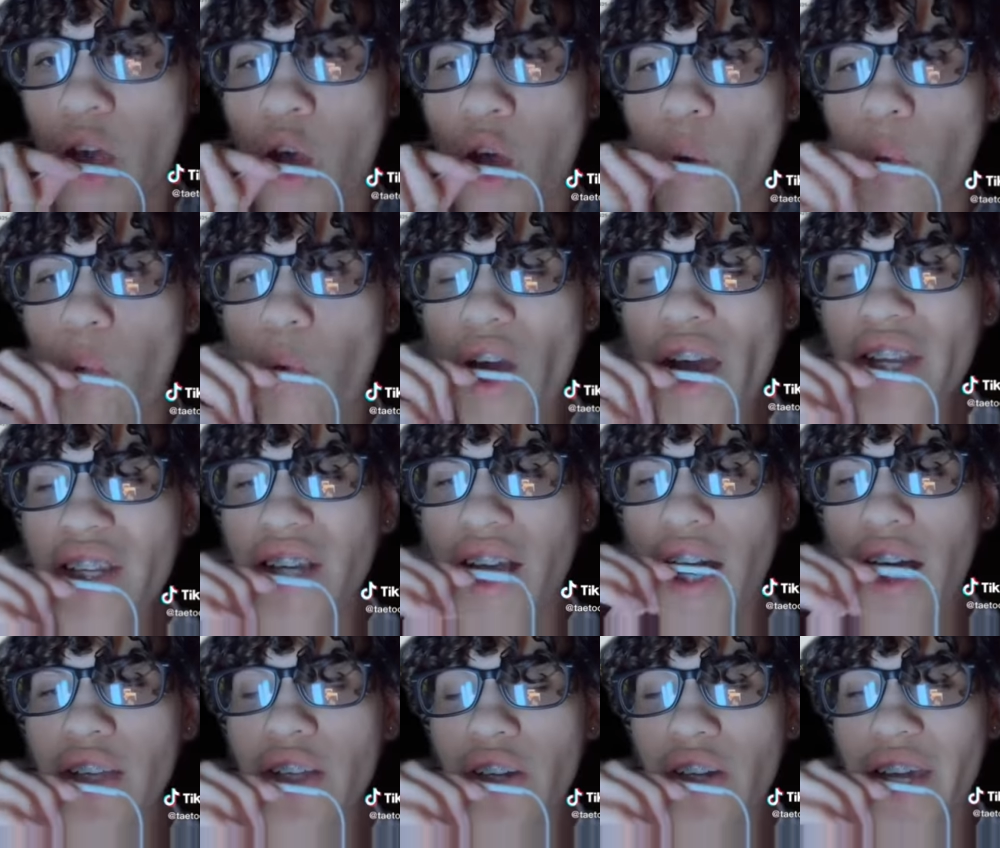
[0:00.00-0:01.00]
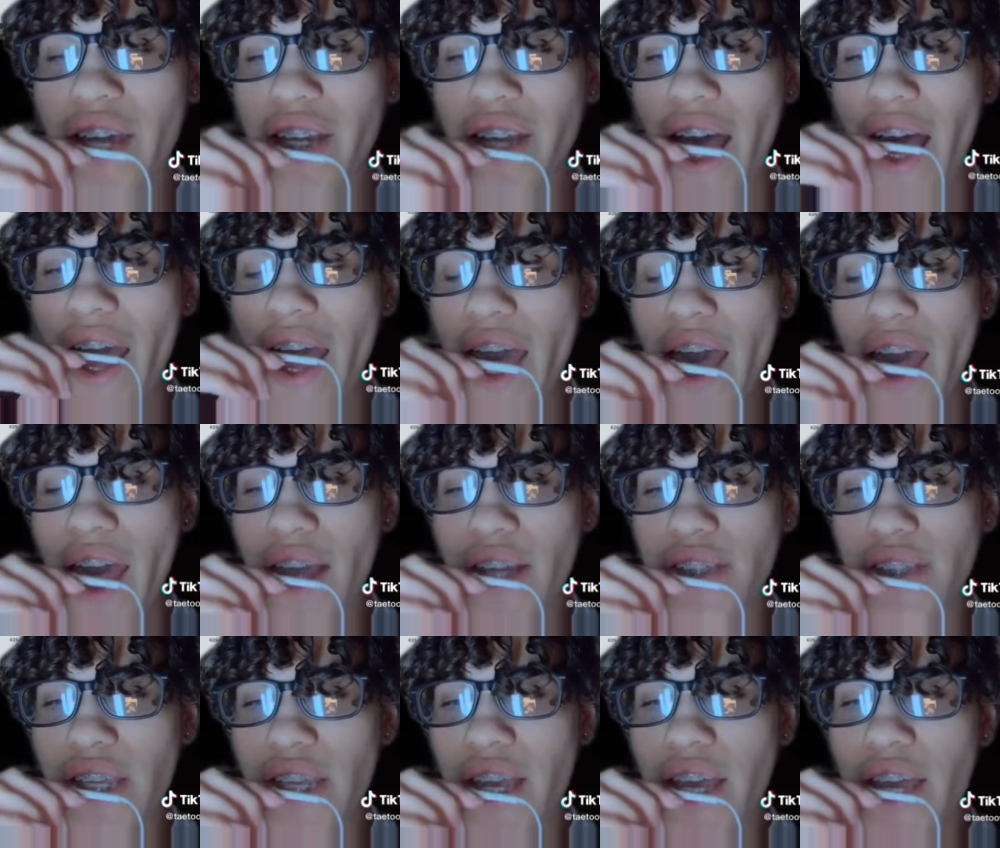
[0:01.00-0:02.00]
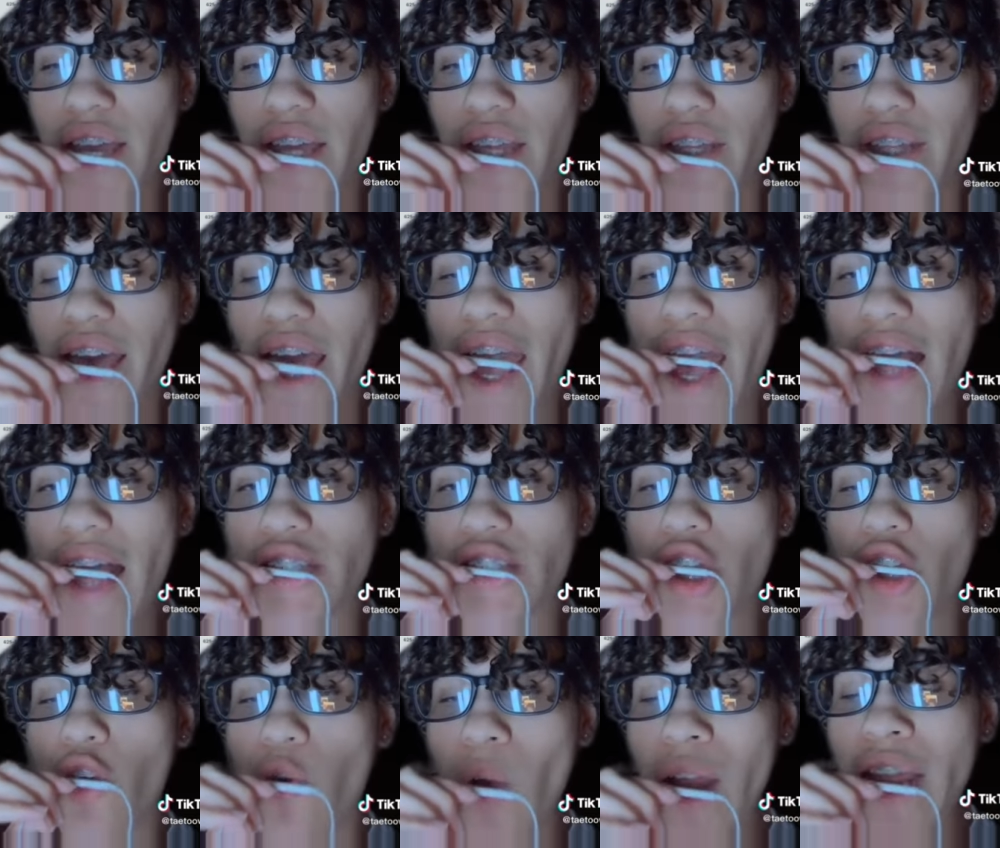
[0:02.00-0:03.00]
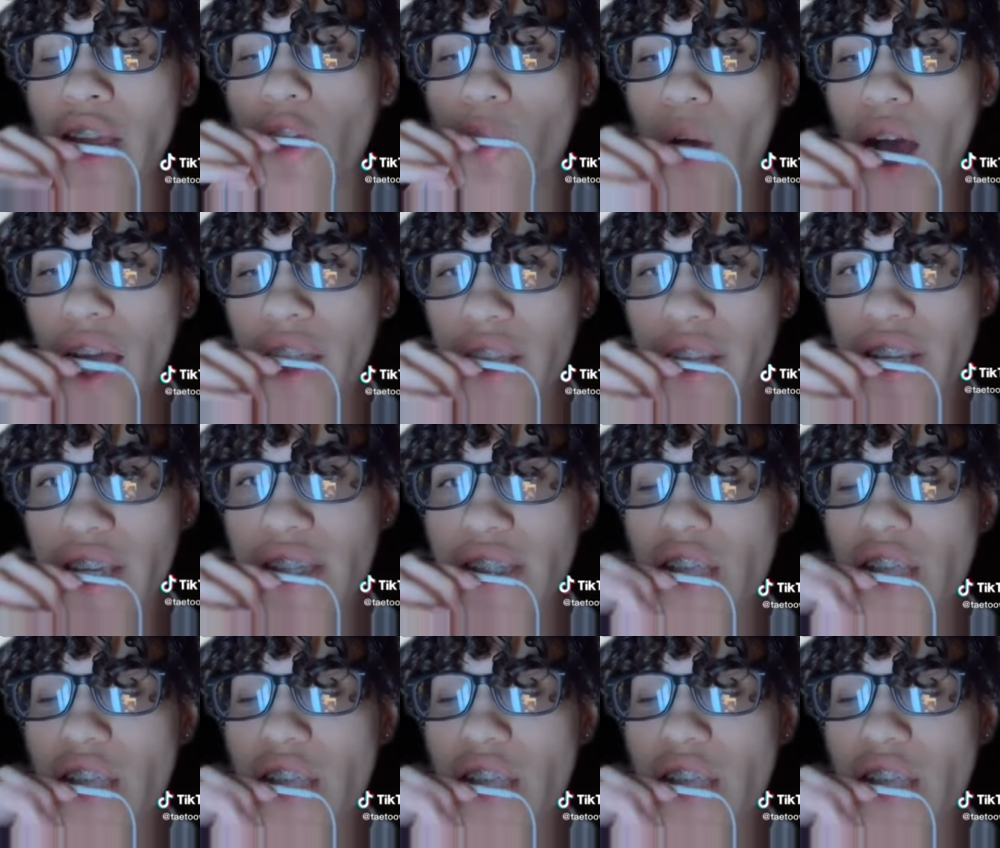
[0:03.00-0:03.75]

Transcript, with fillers: what color can I act that has the great qualities